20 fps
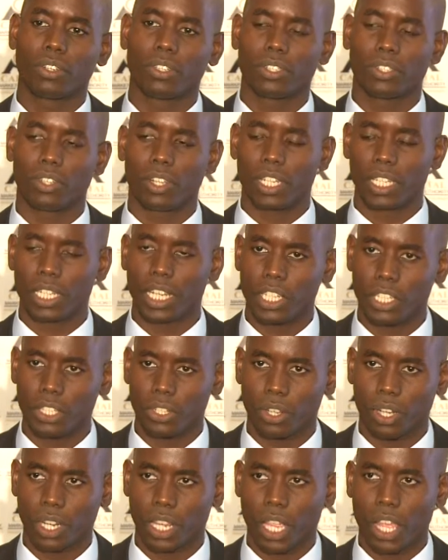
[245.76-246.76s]

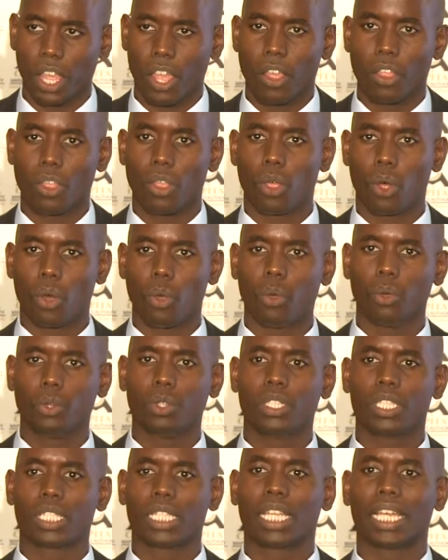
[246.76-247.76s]
consolidation,
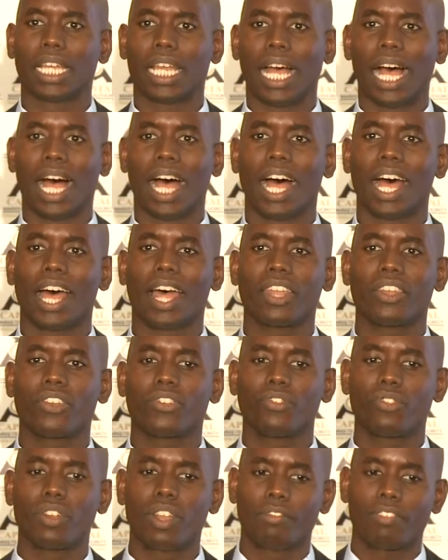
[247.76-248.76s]
those are
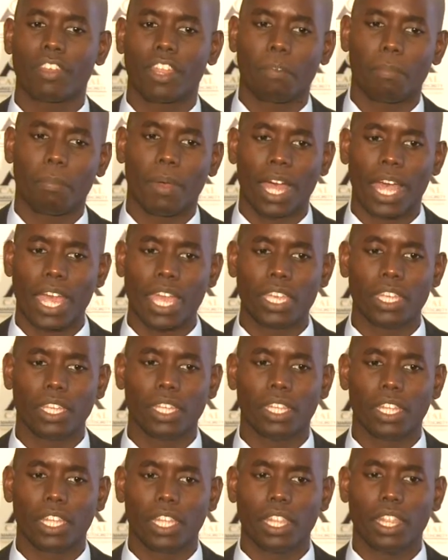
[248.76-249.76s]
driven by
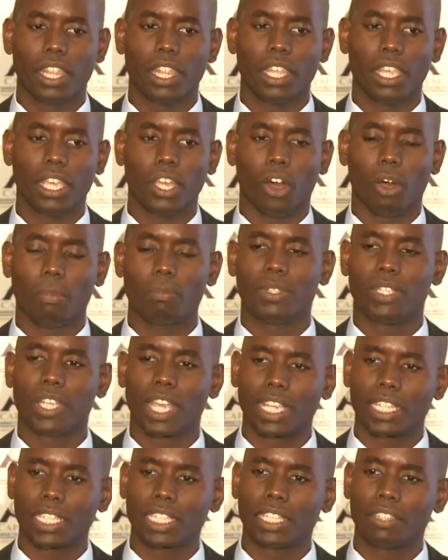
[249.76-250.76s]
the
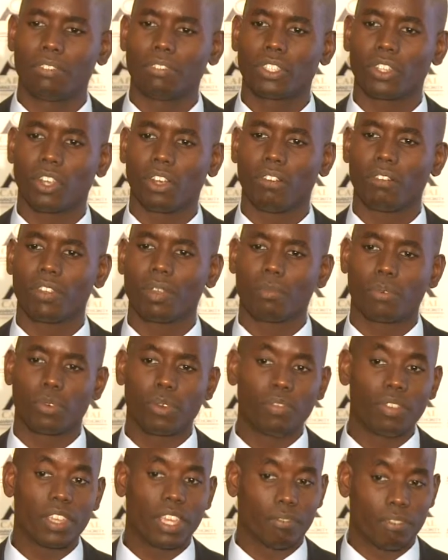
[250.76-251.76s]
objectives of
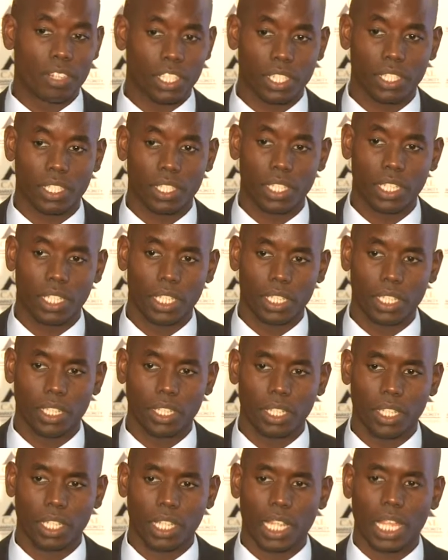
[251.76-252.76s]
improving efficiency,
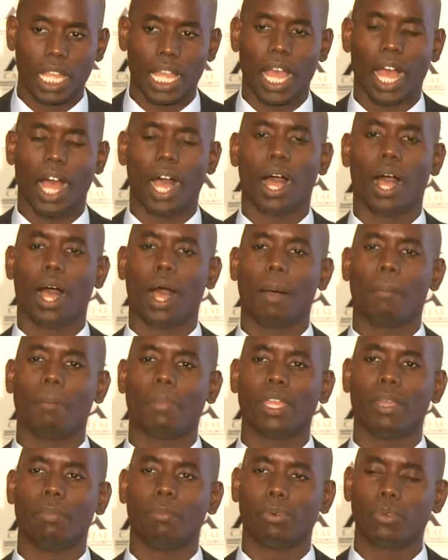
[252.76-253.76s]

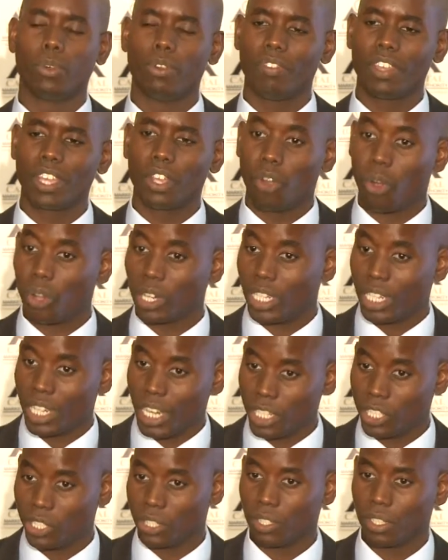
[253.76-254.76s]
improving
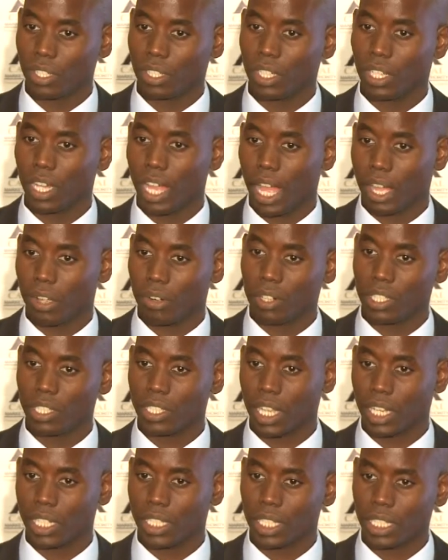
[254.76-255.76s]
coordination across
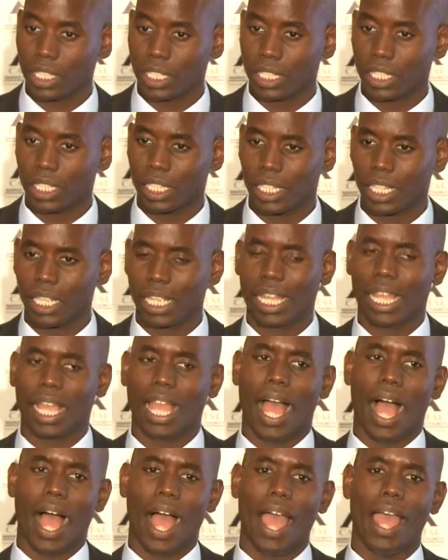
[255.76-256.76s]
sectors,
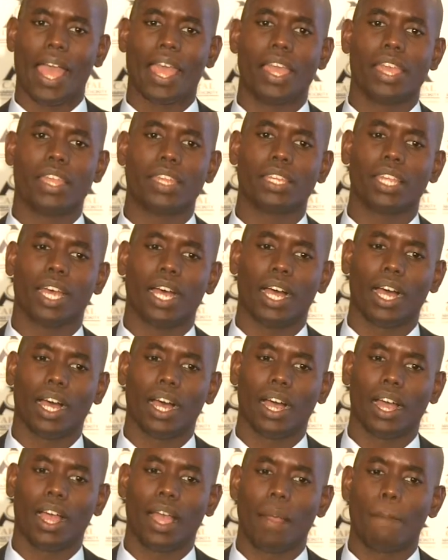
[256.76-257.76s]
and
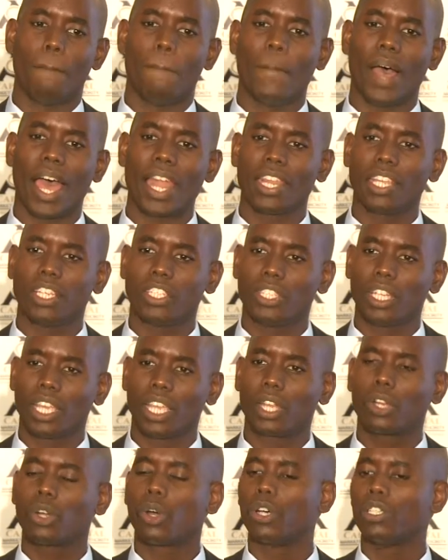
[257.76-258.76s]

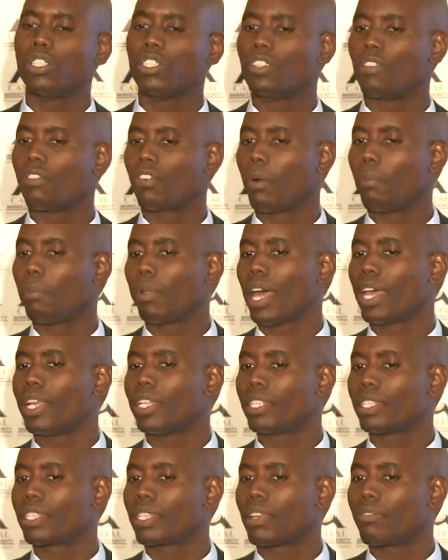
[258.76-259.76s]
managing costs of
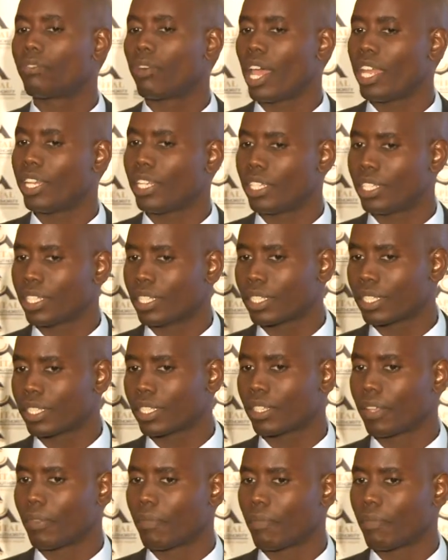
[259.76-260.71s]
compliance for entities.